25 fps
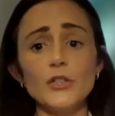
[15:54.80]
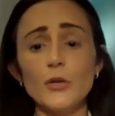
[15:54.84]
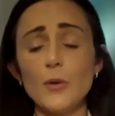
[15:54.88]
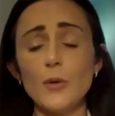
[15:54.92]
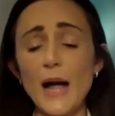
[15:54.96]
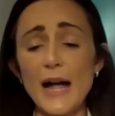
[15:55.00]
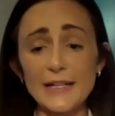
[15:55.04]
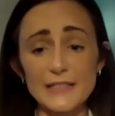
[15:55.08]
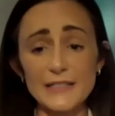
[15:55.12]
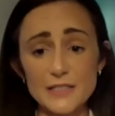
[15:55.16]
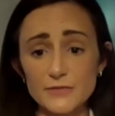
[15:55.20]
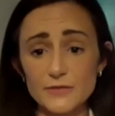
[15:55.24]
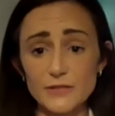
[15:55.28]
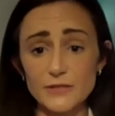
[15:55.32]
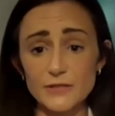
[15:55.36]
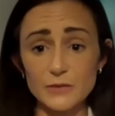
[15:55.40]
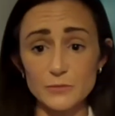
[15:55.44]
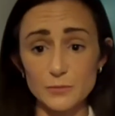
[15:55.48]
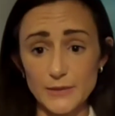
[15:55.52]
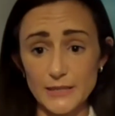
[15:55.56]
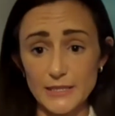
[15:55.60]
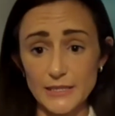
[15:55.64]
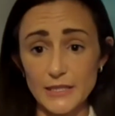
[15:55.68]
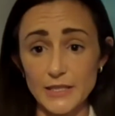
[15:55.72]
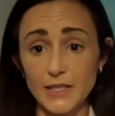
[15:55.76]
actively
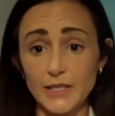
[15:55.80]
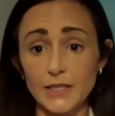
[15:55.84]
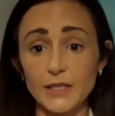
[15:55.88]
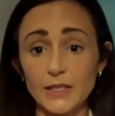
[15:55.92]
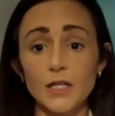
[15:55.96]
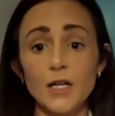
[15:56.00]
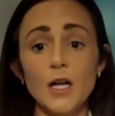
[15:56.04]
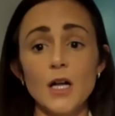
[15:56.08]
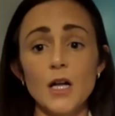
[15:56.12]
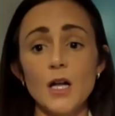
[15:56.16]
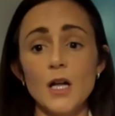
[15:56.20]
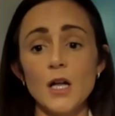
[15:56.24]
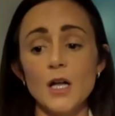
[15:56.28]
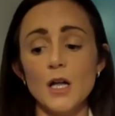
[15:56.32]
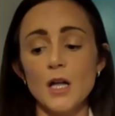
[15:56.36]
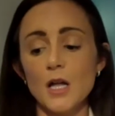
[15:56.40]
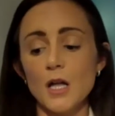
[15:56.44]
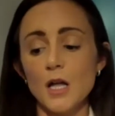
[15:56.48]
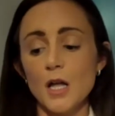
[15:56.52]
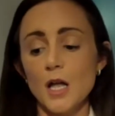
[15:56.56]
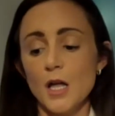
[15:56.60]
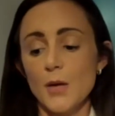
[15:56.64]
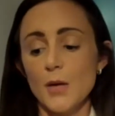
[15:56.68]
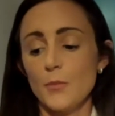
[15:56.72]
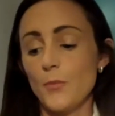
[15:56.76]
reading
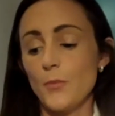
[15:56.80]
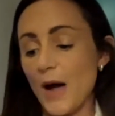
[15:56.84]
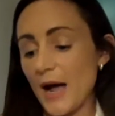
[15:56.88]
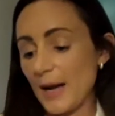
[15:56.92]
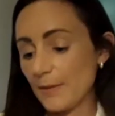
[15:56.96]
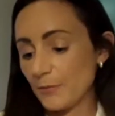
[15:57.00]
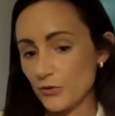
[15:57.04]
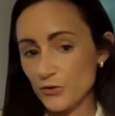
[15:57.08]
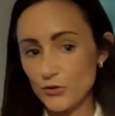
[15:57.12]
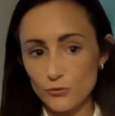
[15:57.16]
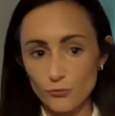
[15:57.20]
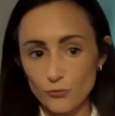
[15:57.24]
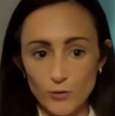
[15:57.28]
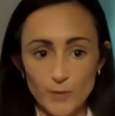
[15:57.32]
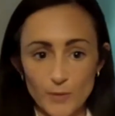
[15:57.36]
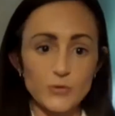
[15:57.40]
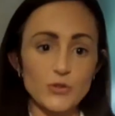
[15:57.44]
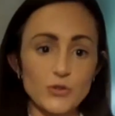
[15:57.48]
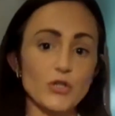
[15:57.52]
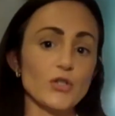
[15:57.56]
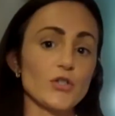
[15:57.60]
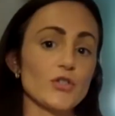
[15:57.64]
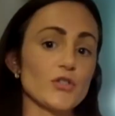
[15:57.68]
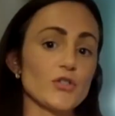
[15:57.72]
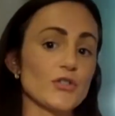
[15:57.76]
Bible
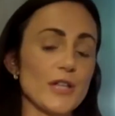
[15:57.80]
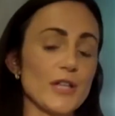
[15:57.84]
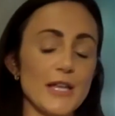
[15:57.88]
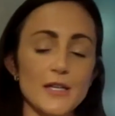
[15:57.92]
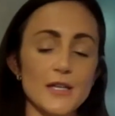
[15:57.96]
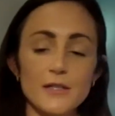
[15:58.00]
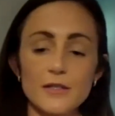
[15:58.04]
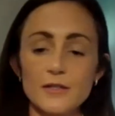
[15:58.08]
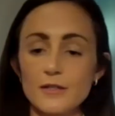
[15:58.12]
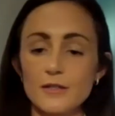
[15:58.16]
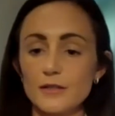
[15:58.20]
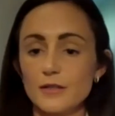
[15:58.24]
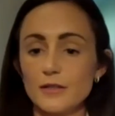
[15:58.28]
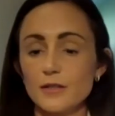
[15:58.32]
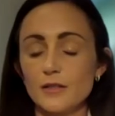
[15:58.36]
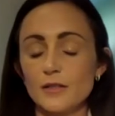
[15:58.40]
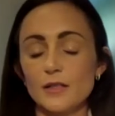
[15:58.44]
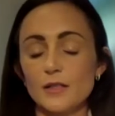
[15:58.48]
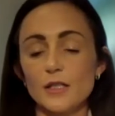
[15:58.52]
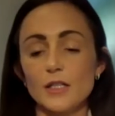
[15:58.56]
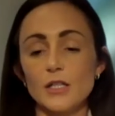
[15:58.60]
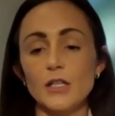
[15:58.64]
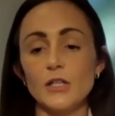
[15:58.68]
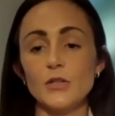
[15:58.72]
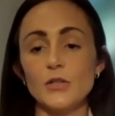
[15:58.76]
scriptures, and,
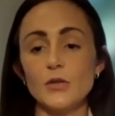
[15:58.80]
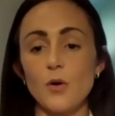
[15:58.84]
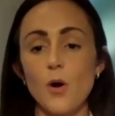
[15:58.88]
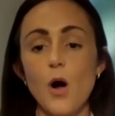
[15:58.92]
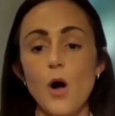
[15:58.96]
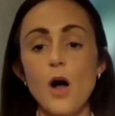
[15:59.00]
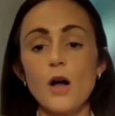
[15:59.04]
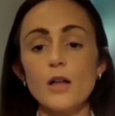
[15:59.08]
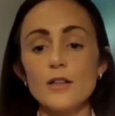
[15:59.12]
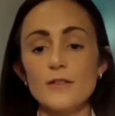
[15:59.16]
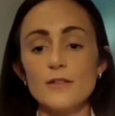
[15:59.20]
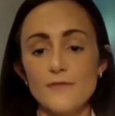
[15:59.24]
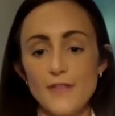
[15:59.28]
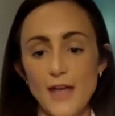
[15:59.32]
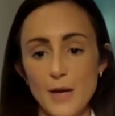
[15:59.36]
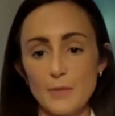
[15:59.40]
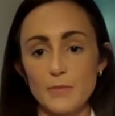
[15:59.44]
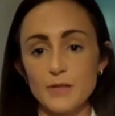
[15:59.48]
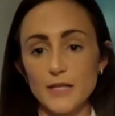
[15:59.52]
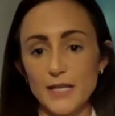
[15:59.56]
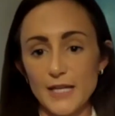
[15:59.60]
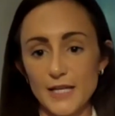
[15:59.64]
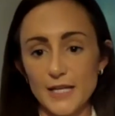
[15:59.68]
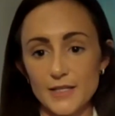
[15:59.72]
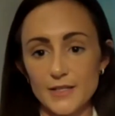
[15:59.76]
all of that
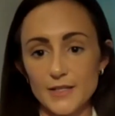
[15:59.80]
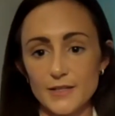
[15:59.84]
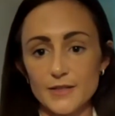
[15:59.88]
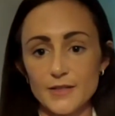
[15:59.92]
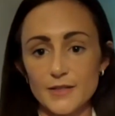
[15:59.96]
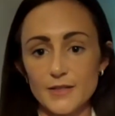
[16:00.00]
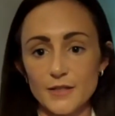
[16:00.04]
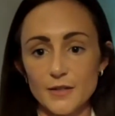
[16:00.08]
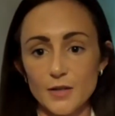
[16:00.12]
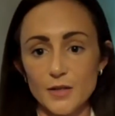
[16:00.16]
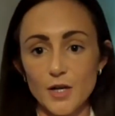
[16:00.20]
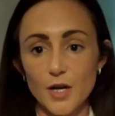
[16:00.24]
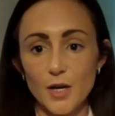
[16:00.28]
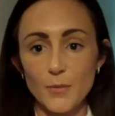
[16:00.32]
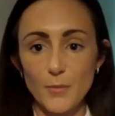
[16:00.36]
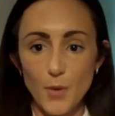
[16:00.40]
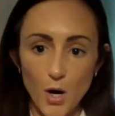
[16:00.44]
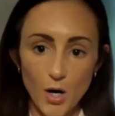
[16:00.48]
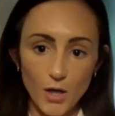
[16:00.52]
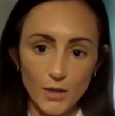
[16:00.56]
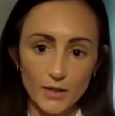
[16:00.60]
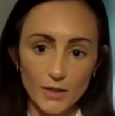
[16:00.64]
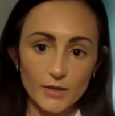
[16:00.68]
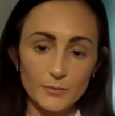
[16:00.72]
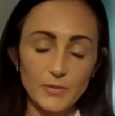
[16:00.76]
plays a
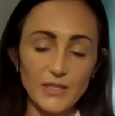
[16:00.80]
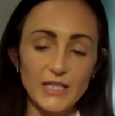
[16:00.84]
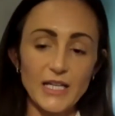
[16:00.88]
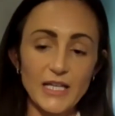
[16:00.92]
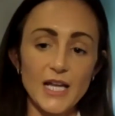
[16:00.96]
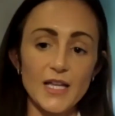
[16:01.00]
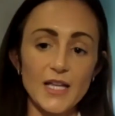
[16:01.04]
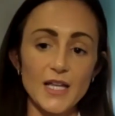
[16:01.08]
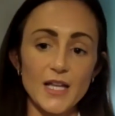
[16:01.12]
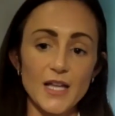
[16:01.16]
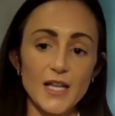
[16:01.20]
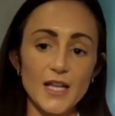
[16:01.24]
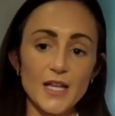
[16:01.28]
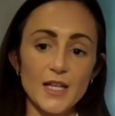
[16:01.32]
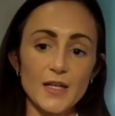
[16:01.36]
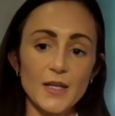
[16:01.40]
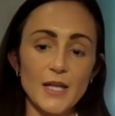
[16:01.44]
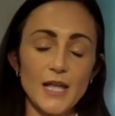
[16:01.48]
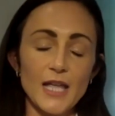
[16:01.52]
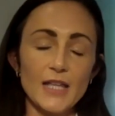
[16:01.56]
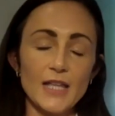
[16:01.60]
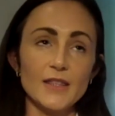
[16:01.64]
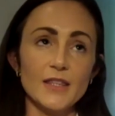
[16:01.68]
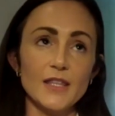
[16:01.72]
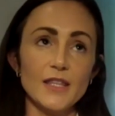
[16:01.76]
part, because,
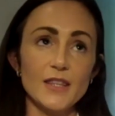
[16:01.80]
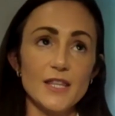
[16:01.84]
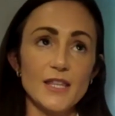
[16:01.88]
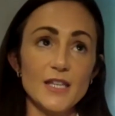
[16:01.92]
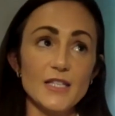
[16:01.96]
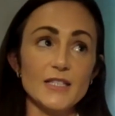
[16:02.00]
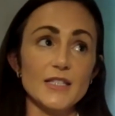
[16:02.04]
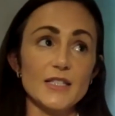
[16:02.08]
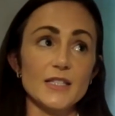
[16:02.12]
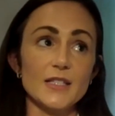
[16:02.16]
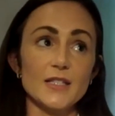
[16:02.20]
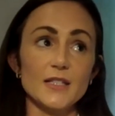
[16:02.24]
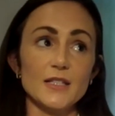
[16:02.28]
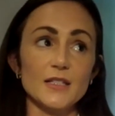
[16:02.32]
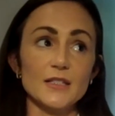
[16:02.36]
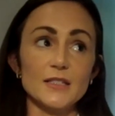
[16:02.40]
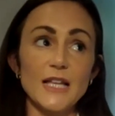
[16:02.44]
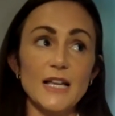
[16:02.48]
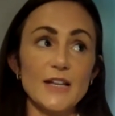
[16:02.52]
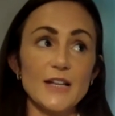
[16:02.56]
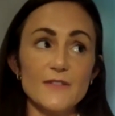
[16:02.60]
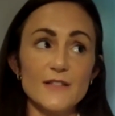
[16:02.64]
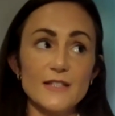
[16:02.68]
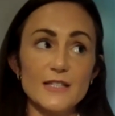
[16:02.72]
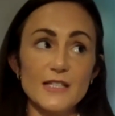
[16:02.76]
and the thing is this,
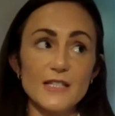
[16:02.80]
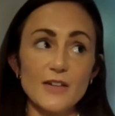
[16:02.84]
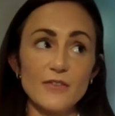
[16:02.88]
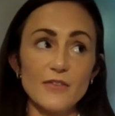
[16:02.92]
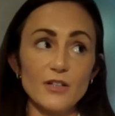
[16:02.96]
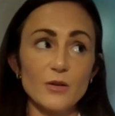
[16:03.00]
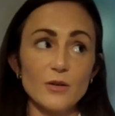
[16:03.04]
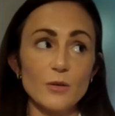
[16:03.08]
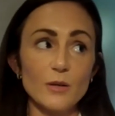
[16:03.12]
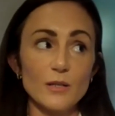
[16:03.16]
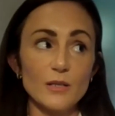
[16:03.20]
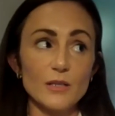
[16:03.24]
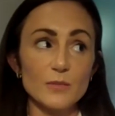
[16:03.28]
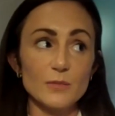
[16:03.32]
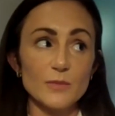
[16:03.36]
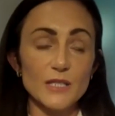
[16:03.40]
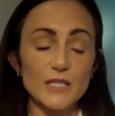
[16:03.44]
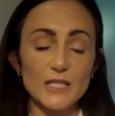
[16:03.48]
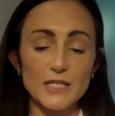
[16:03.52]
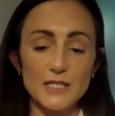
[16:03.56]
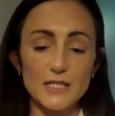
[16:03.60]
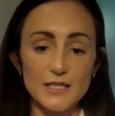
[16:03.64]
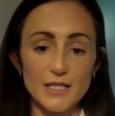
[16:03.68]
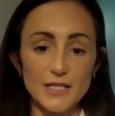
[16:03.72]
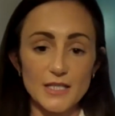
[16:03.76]
life is never going to be
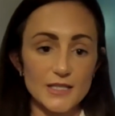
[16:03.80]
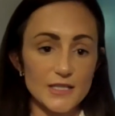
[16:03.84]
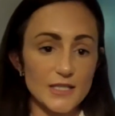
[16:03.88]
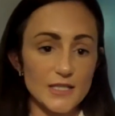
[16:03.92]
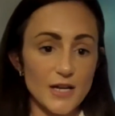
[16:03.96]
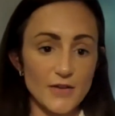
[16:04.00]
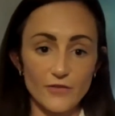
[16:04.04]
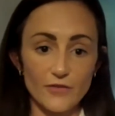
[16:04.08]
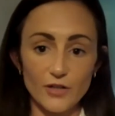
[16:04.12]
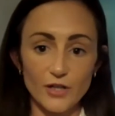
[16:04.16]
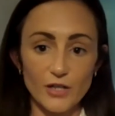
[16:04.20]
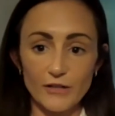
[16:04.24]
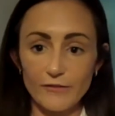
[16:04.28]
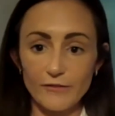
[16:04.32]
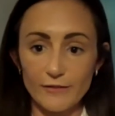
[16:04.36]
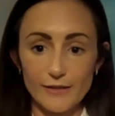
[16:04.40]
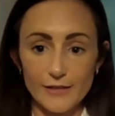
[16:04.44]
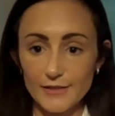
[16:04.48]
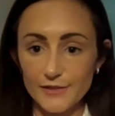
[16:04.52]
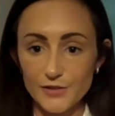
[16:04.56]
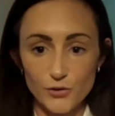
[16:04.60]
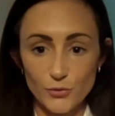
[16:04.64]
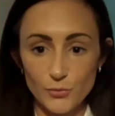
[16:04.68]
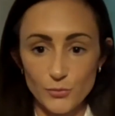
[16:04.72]
easy. It's never going to